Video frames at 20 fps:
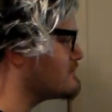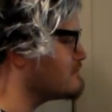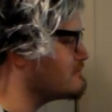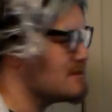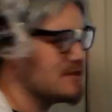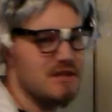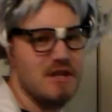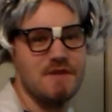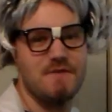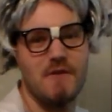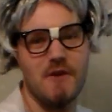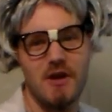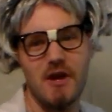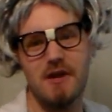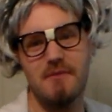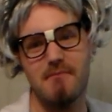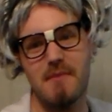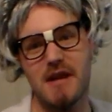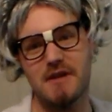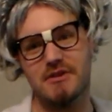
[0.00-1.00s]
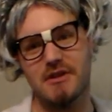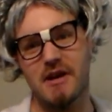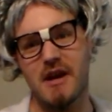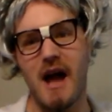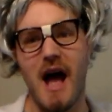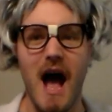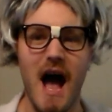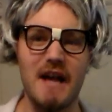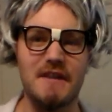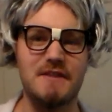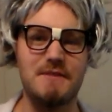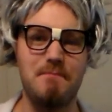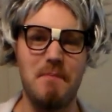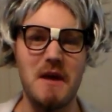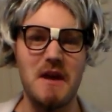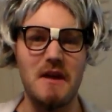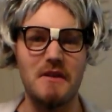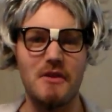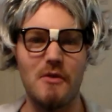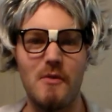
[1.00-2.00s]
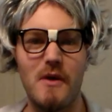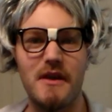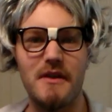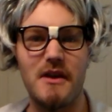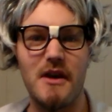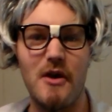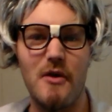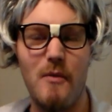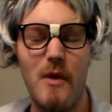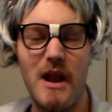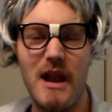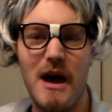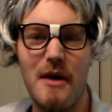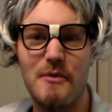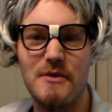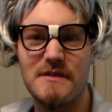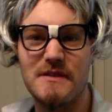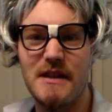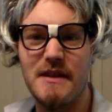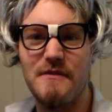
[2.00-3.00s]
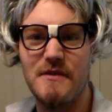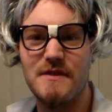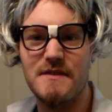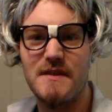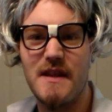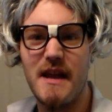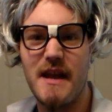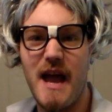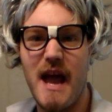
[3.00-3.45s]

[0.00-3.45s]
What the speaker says: But just for good measure, I spit on the window while I was leaving saying,